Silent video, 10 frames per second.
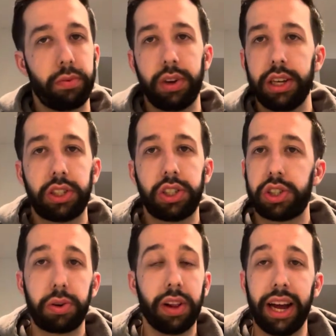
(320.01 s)

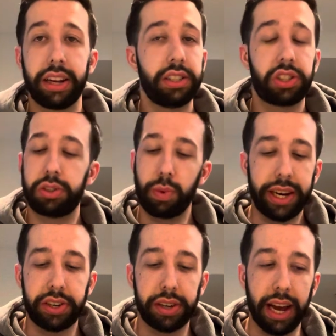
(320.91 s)
it's way
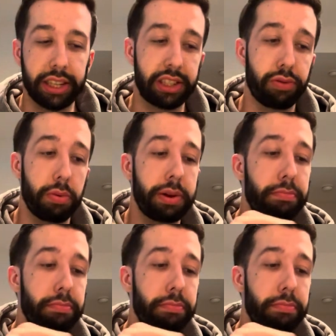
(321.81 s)
too gassy for me.